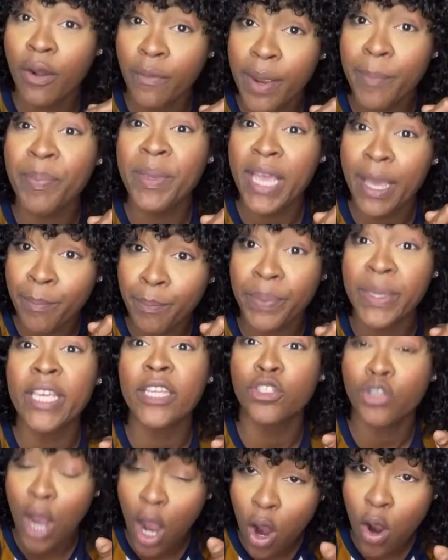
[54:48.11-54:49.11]
where PMP
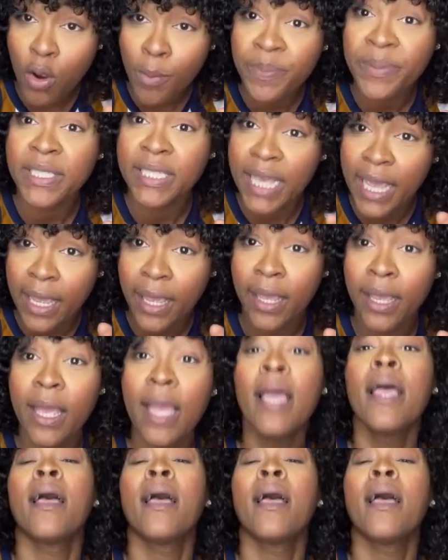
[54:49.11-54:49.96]
draw up say